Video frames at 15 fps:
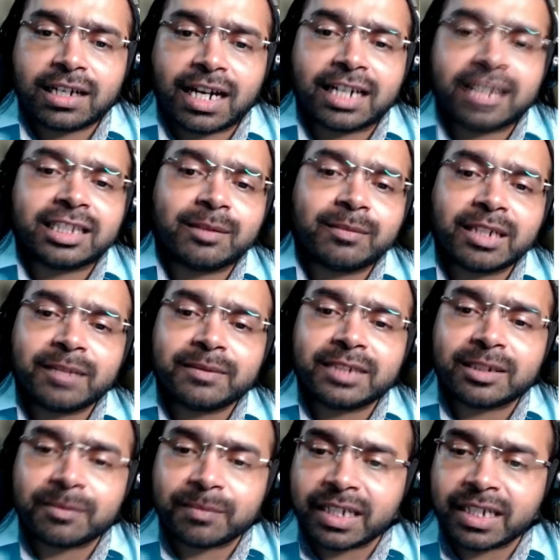and sometimes
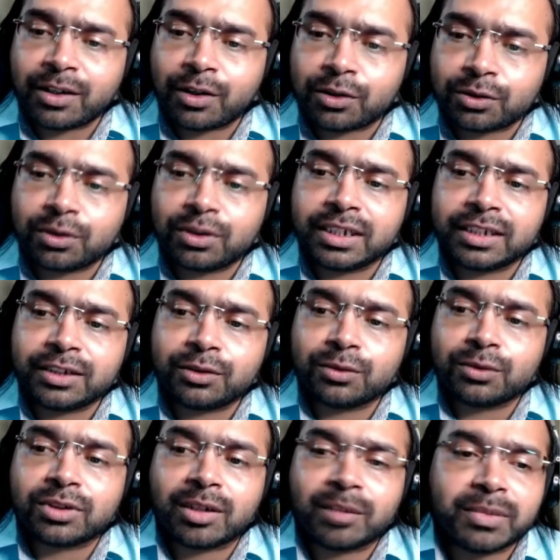it may also lead
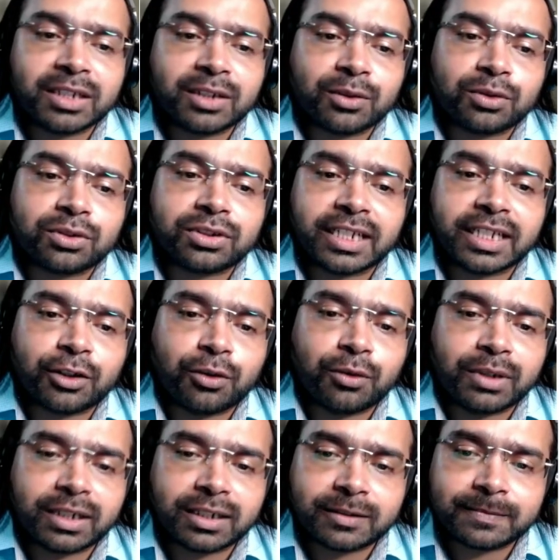to complete host
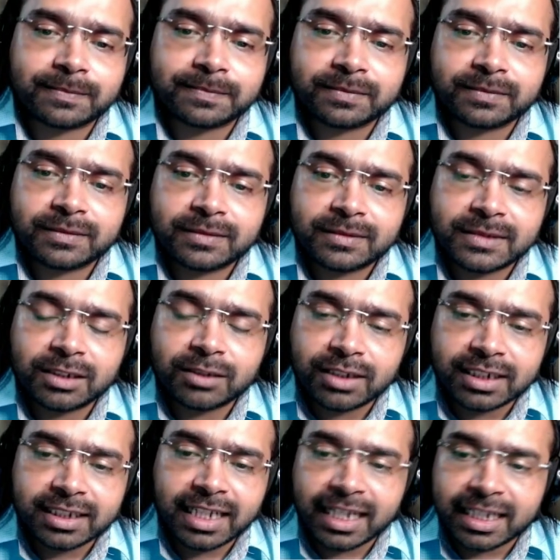takeover. Now,
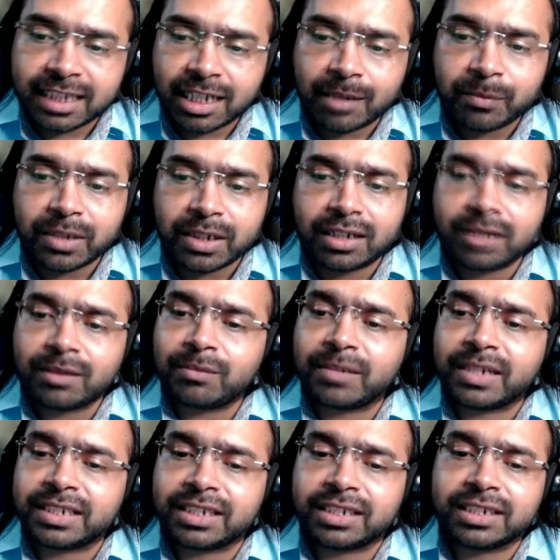there's an example
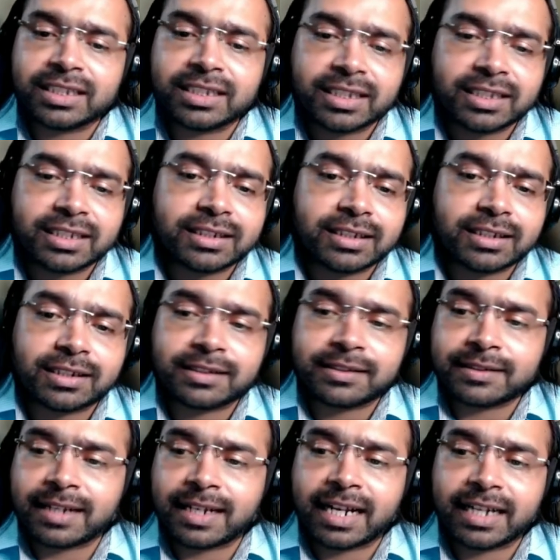mentioned in this
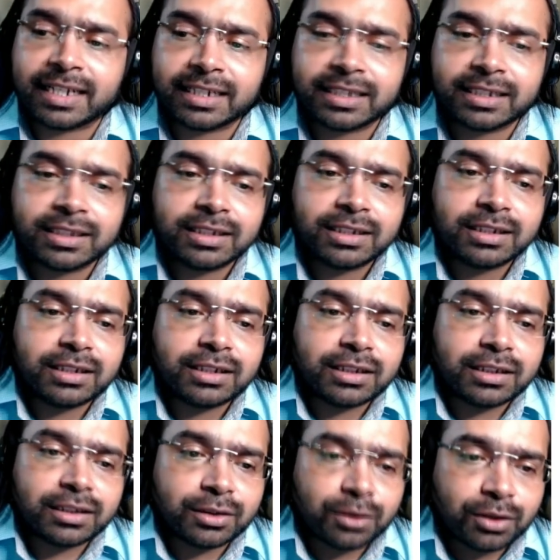slide.
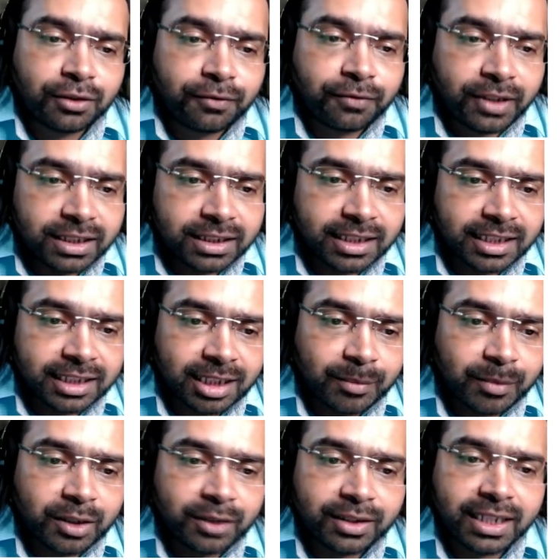So the first
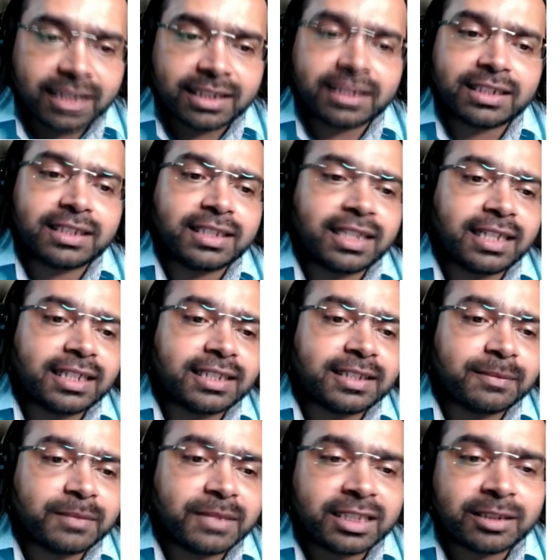example, you can see that
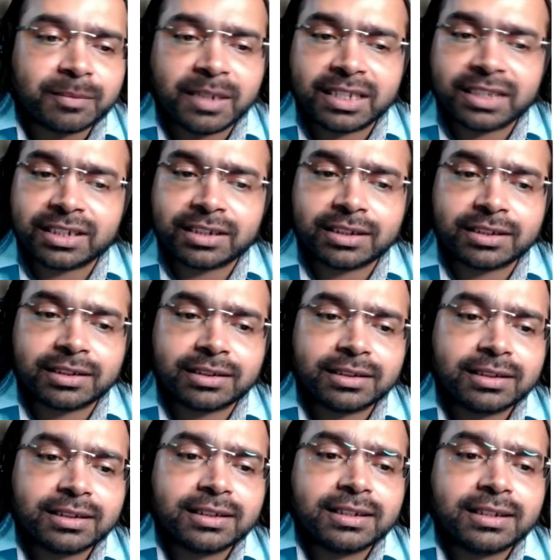it's mentioned
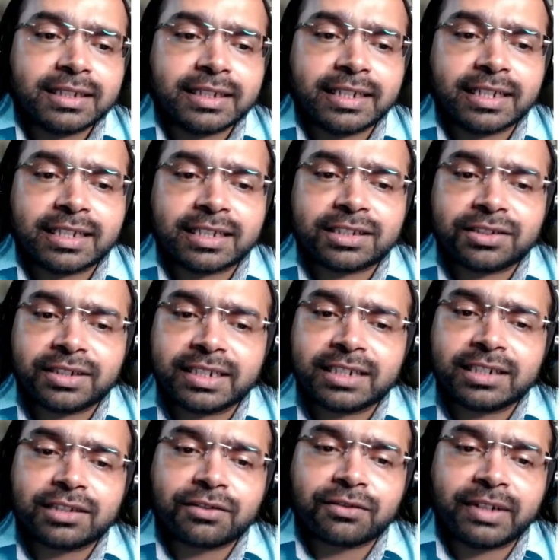here.
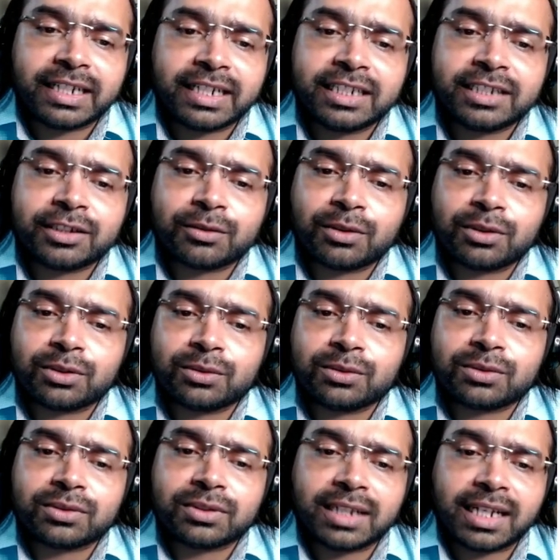String query is equal
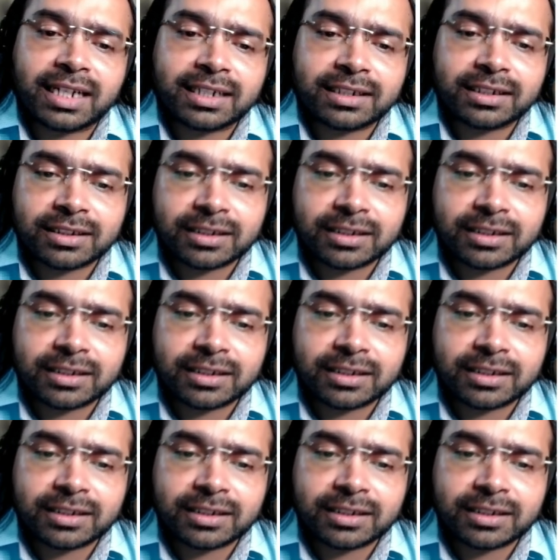to select